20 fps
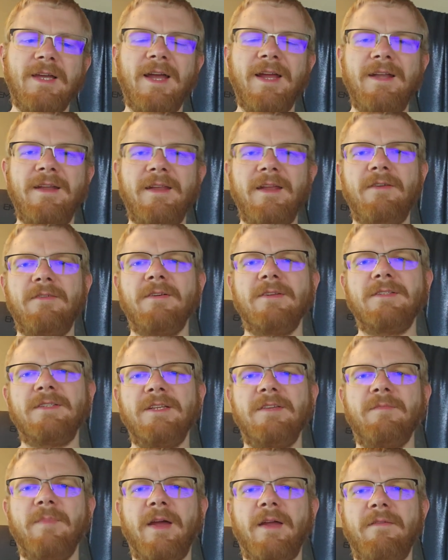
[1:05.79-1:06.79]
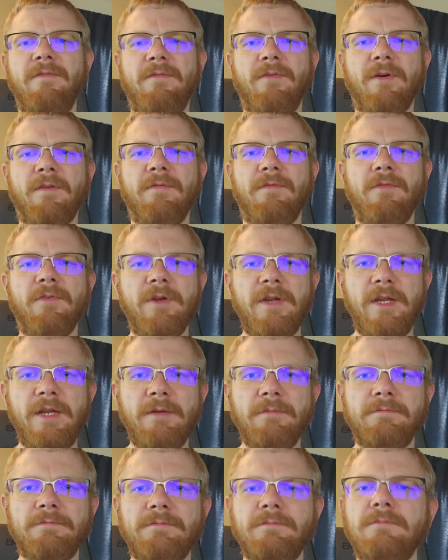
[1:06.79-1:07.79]
I did receive mine for
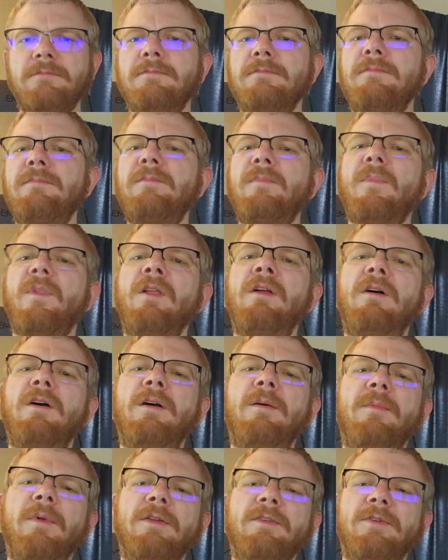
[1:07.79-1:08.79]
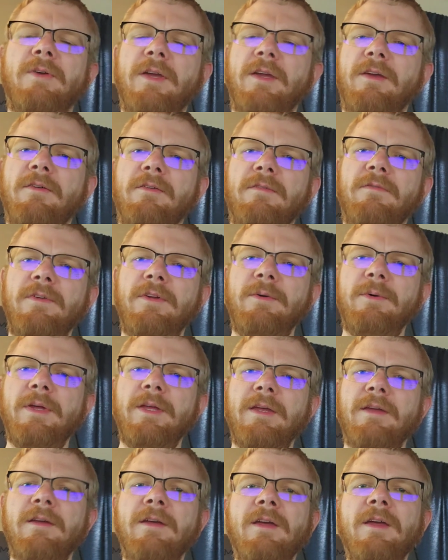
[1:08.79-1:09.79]
free, so I could review
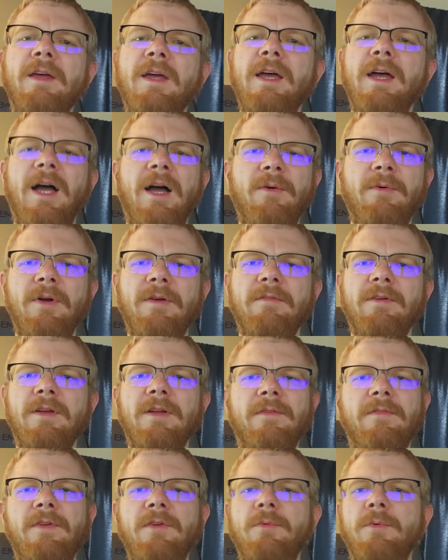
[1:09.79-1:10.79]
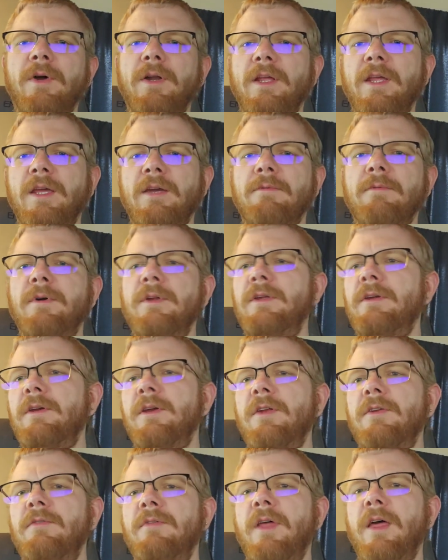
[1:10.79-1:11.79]
it. However, if you want to get one, you
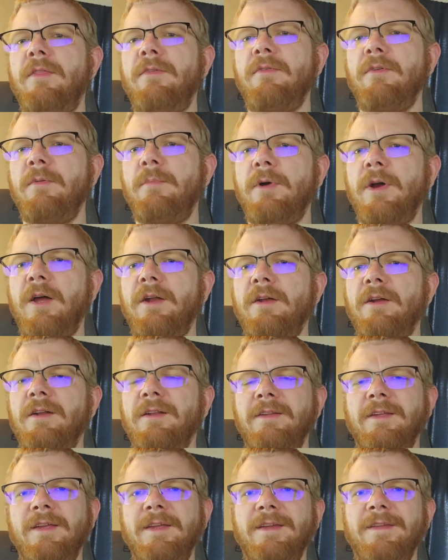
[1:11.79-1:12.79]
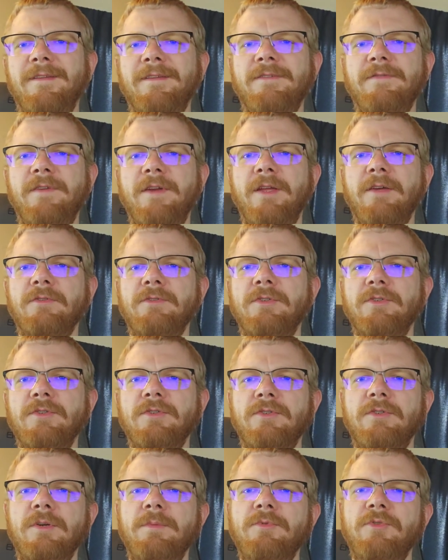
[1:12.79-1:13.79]
can do that through the product link in this video's
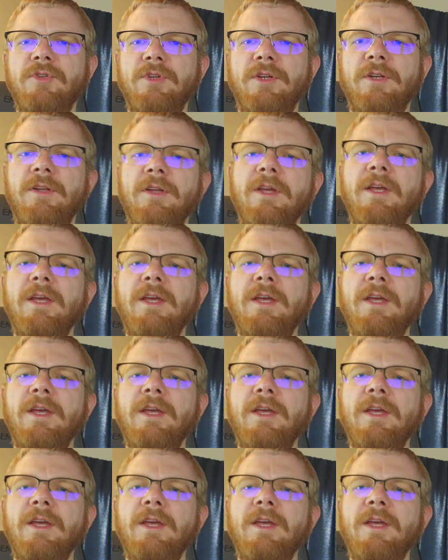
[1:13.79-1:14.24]
description.